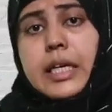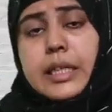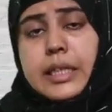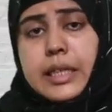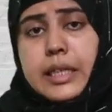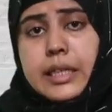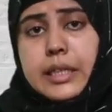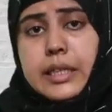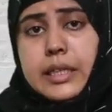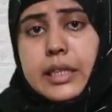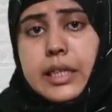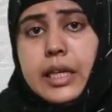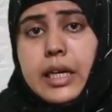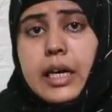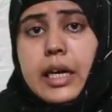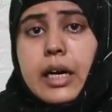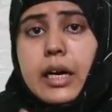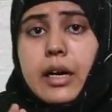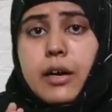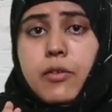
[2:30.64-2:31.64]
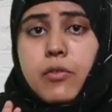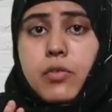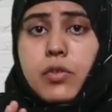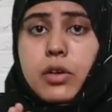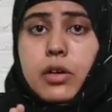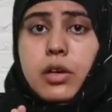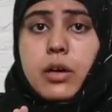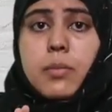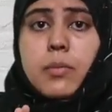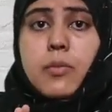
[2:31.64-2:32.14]
Yes, a
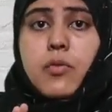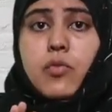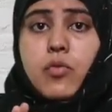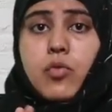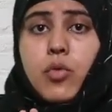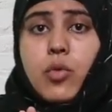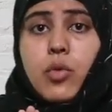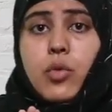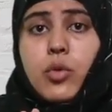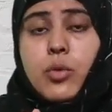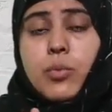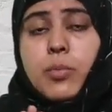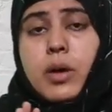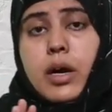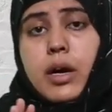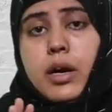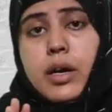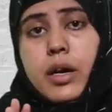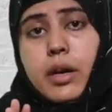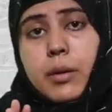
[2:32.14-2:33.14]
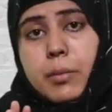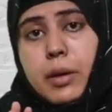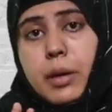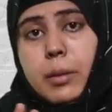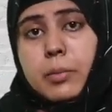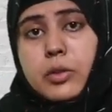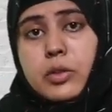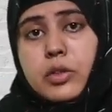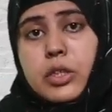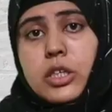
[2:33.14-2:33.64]
verb followed by a
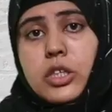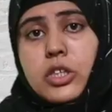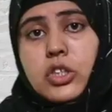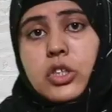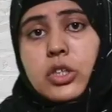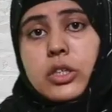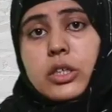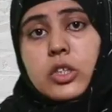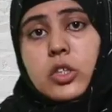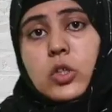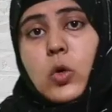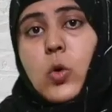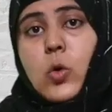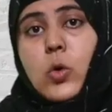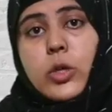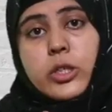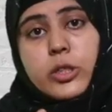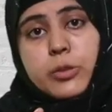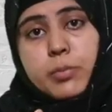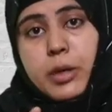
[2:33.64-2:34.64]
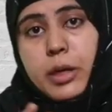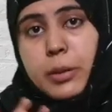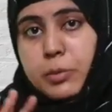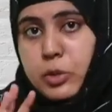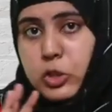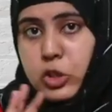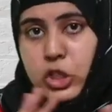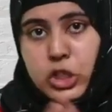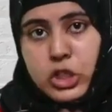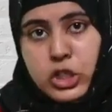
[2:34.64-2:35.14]
preposition is called as
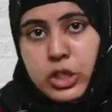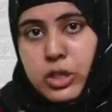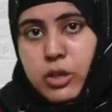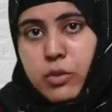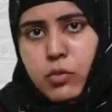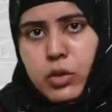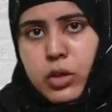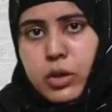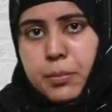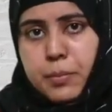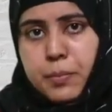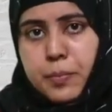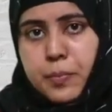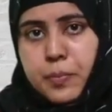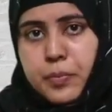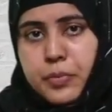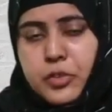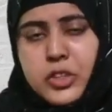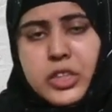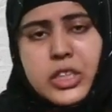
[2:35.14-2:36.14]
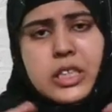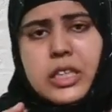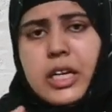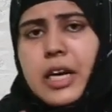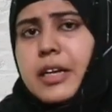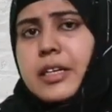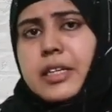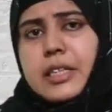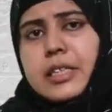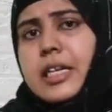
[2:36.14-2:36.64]
prepositional verb. Just
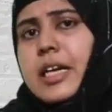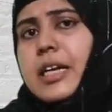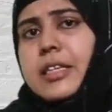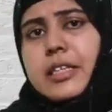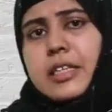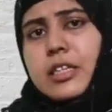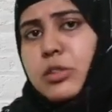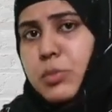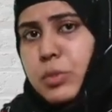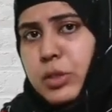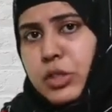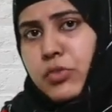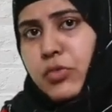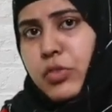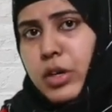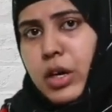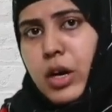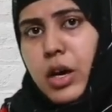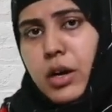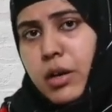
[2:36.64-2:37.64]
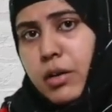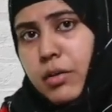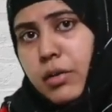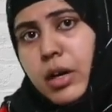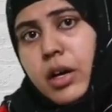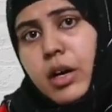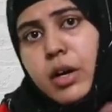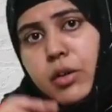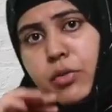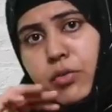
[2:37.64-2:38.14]
understand this much
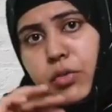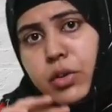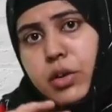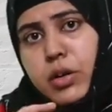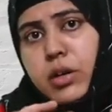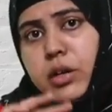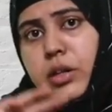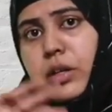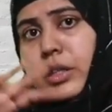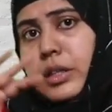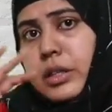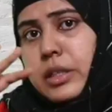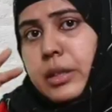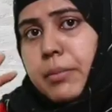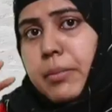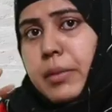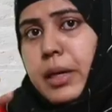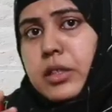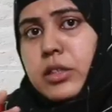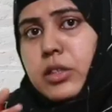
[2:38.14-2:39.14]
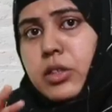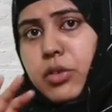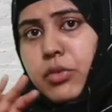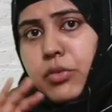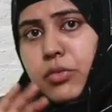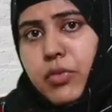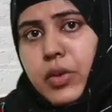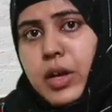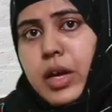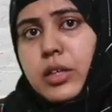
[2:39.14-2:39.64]
for the matter
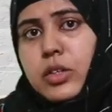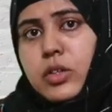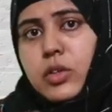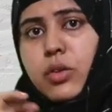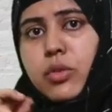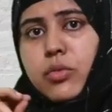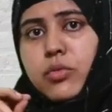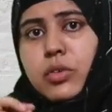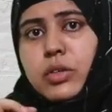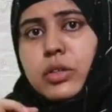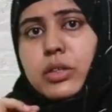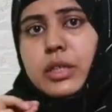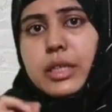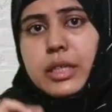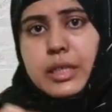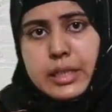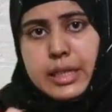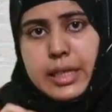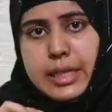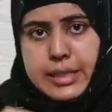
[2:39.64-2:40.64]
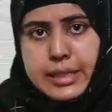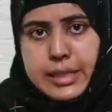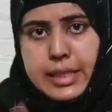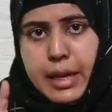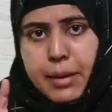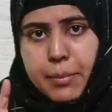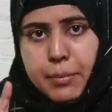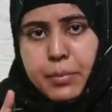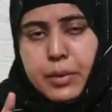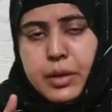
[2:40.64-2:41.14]
of fact, or for this
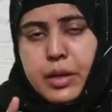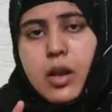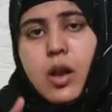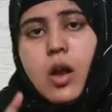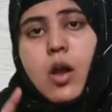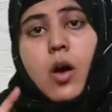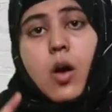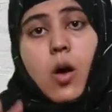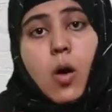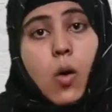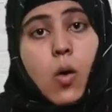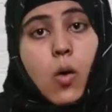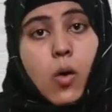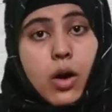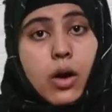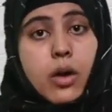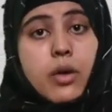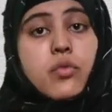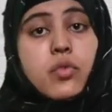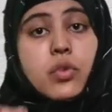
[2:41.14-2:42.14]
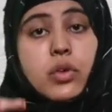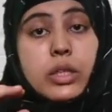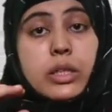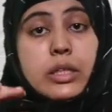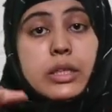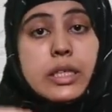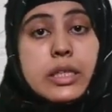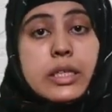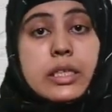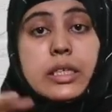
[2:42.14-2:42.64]
example, or for
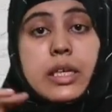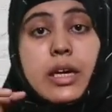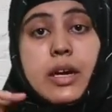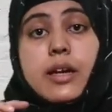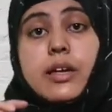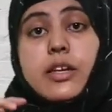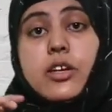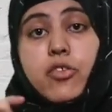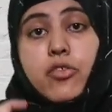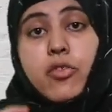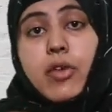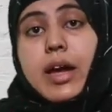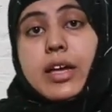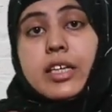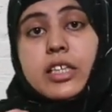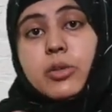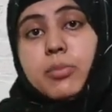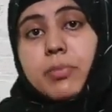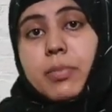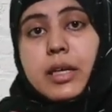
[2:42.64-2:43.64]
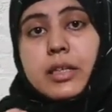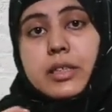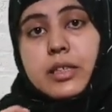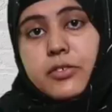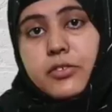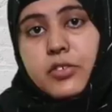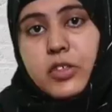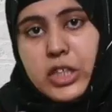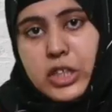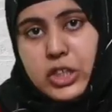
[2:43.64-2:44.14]
this kind of
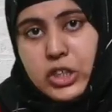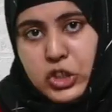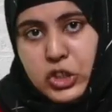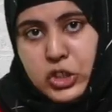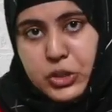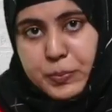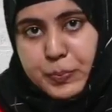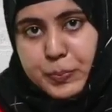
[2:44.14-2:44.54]
active-passive change.